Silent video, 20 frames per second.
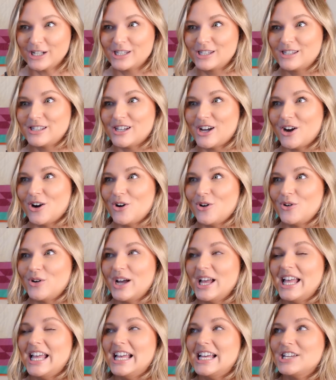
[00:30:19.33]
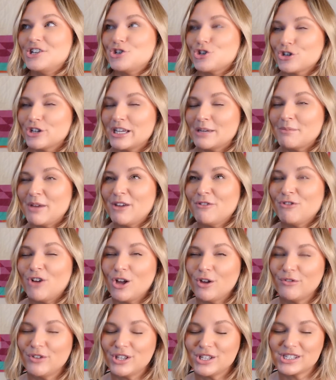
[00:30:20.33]
So during my
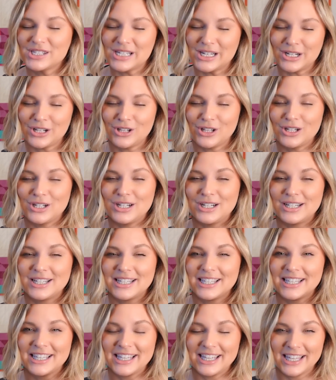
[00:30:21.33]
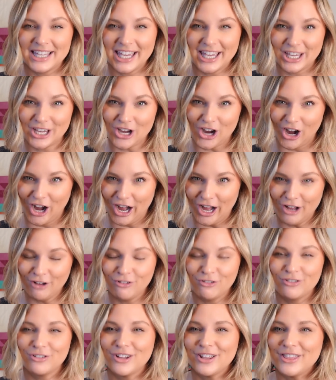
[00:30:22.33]
Fall Feels Knit Along
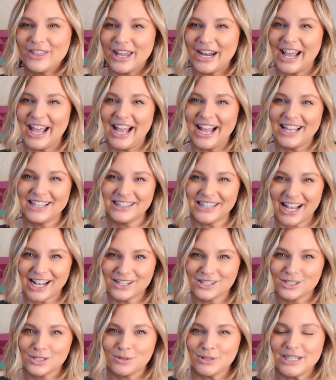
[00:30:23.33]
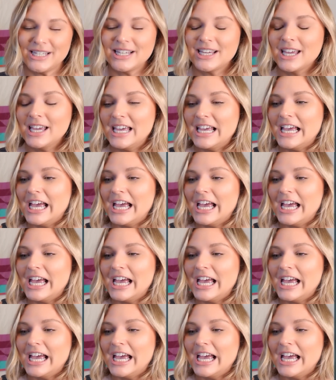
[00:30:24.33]
kickoff that I had last week,